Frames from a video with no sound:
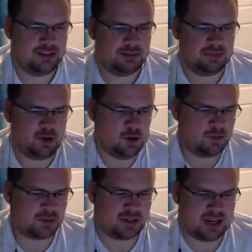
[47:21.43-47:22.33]

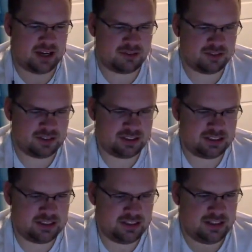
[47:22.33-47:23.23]
Mahomes,
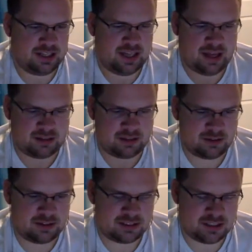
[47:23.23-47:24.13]
McCaffrey,
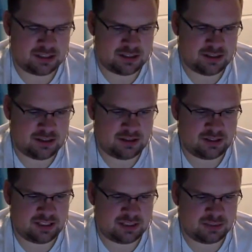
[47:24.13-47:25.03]
Eckler as a
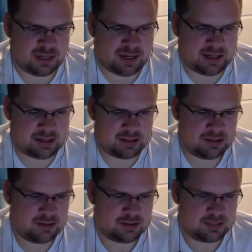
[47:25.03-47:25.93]
lead back,
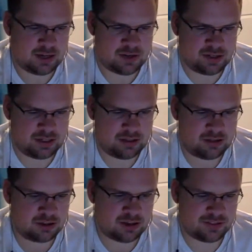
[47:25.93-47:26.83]
Tyreek
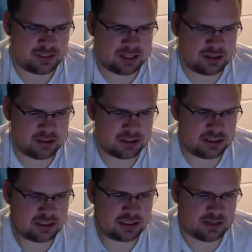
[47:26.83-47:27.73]
Hill, Travis
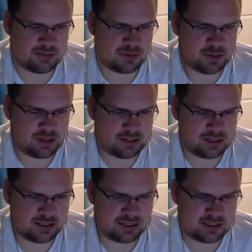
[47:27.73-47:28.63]
Kelce, Sammy
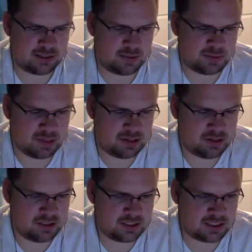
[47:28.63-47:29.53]
Watkins
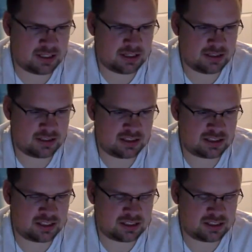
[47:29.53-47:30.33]
apparently is hitting his